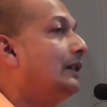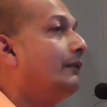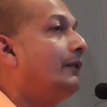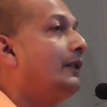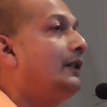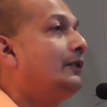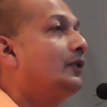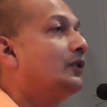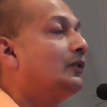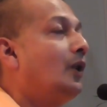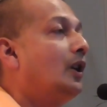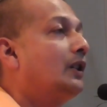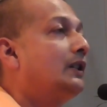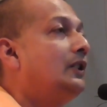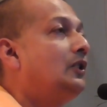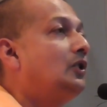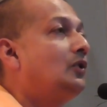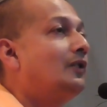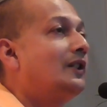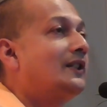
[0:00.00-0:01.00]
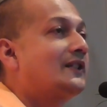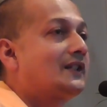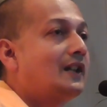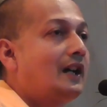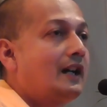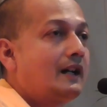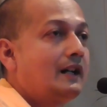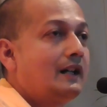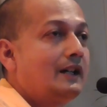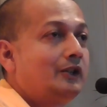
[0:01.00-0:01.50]
when he was walking towards
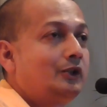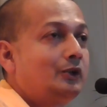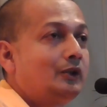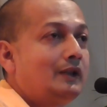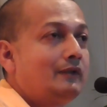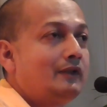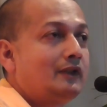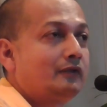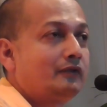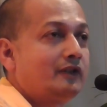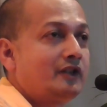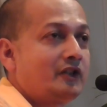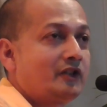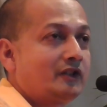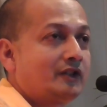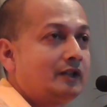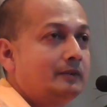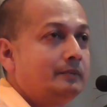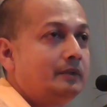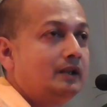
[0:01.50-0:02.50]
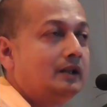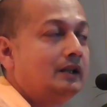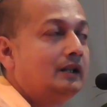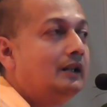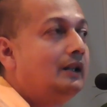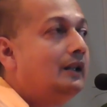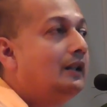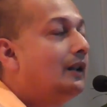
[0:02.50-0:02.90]
Sarnath to give his first sermon,